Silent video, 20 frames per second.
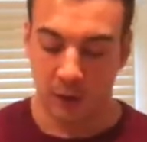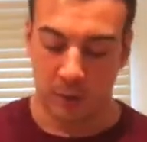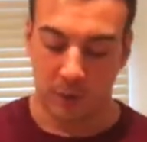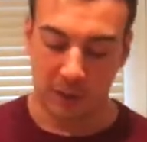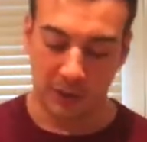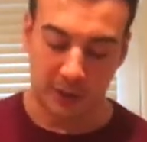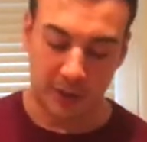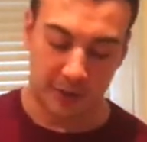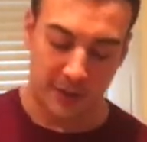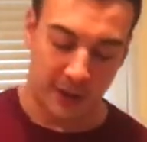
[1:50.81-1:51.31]

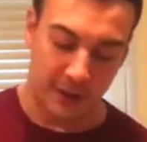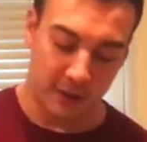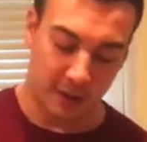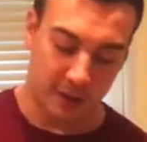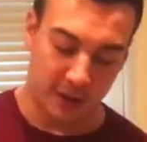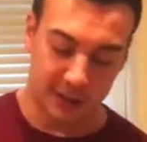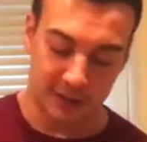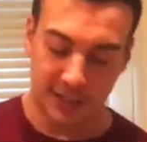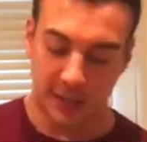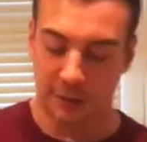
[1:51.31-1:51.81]
Once you've done that,
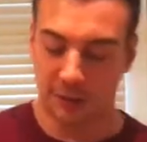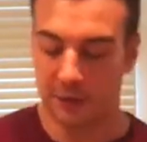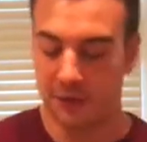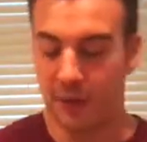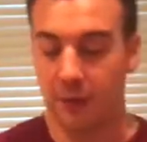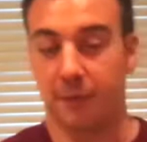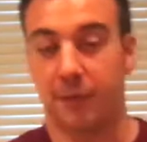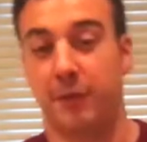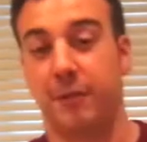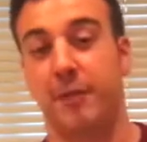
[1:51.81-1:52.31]
guys, now it's
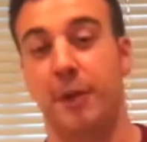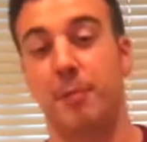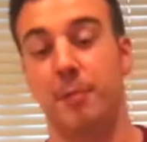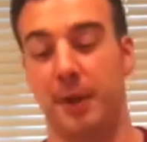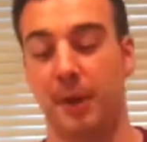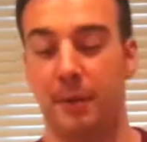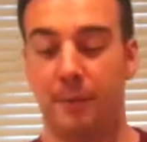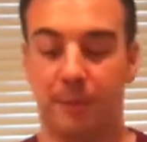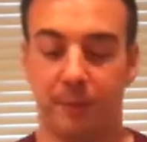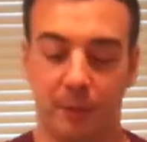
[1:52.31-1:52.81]
time for the fun
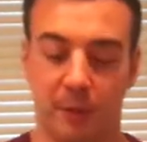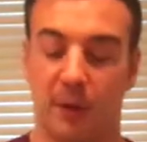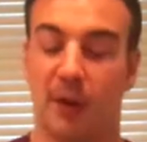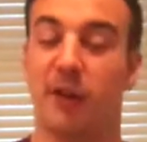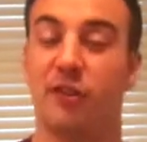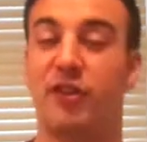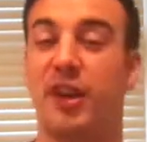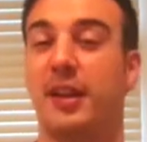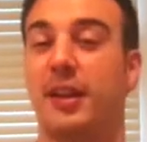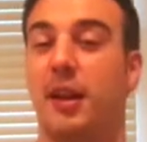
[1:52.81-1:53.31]
bit. I'm
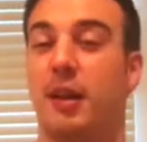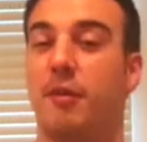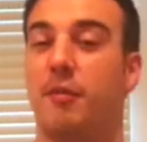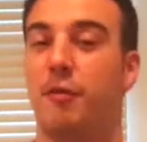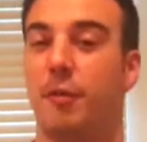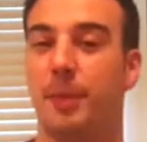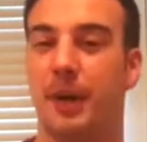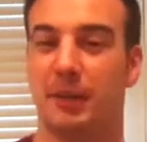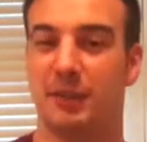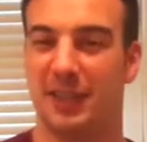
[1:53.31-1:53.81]
going to shake that up
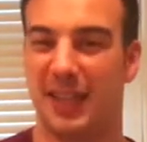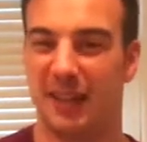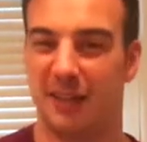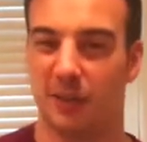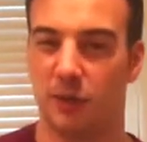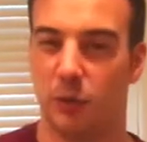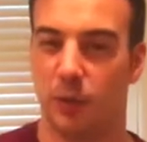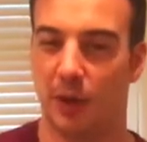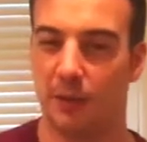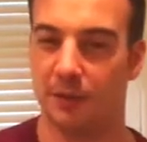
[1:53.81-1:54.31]
for about 10
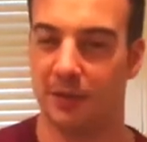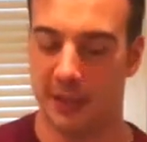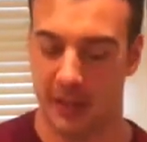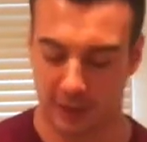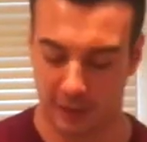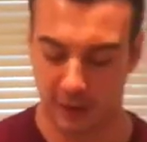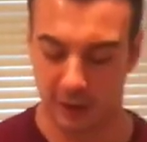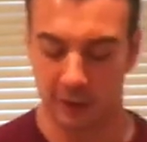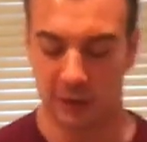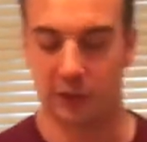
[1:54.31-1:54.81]
to 12
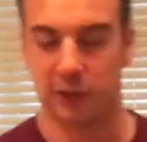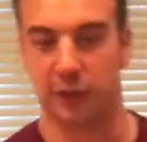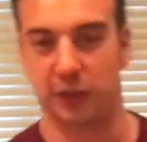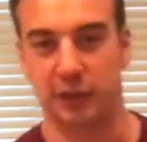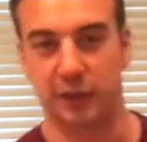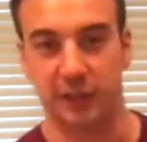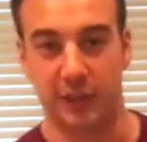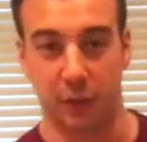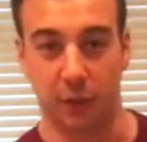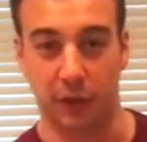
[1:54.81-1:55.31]
seconds,
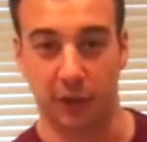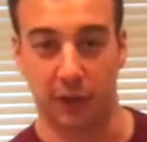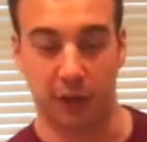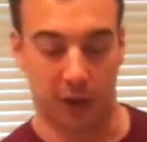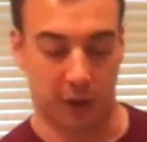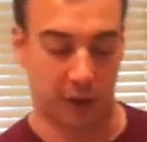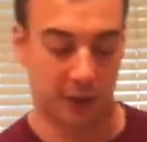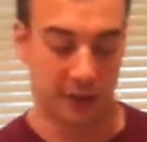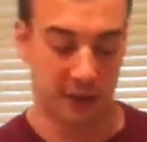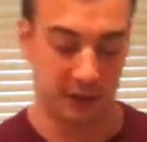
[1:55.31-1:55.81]
just until the
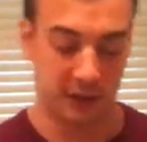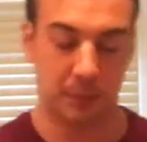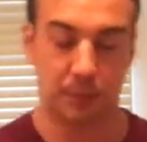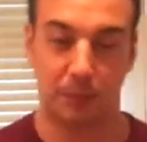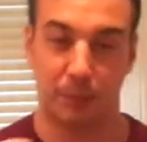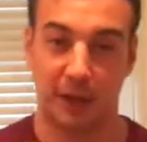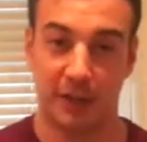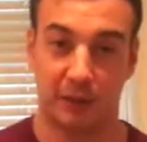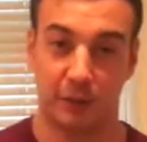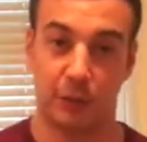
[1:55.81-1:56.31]
ice
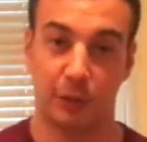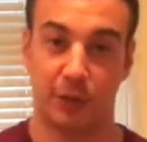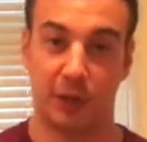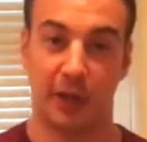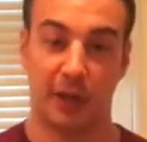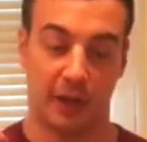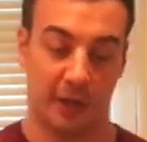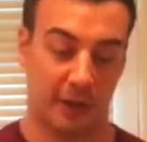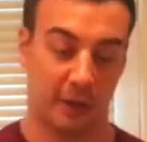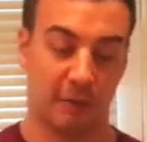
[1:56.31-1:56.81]
breaks all
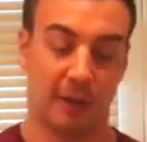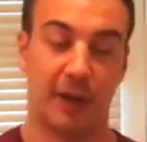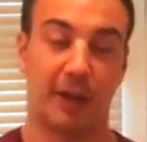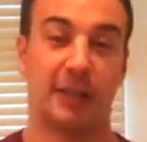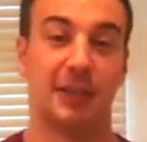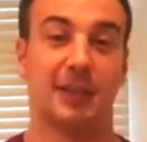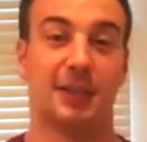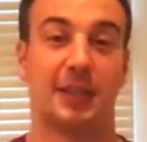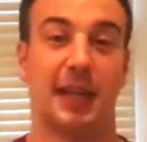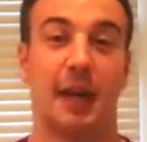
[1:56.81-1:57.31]
the
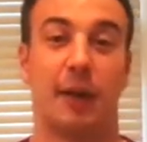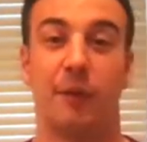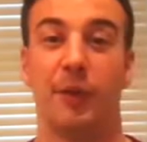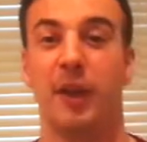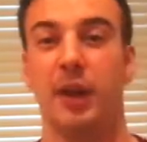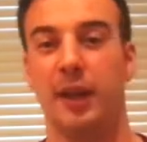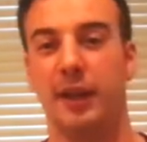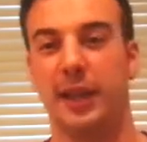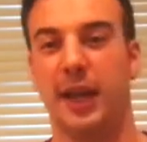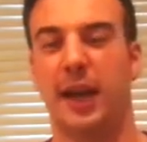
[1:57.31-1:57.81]
ingredients down
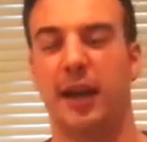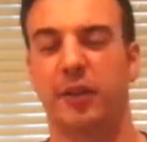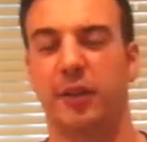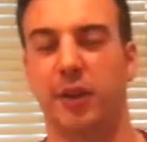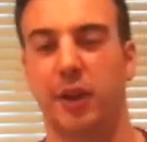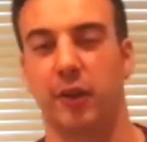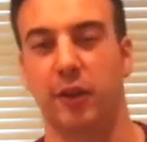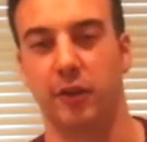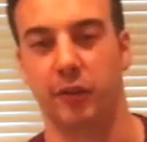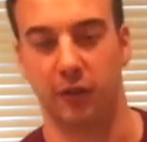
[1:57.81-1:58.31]
and your hands
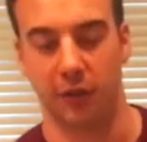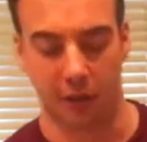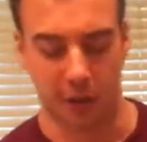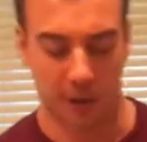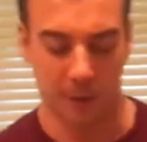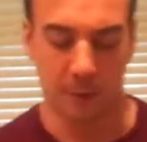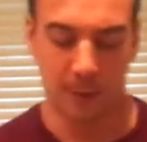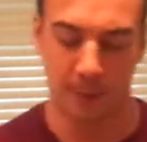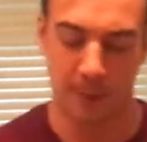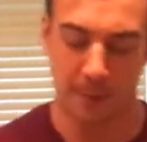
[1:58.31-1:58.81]
go nice and cold.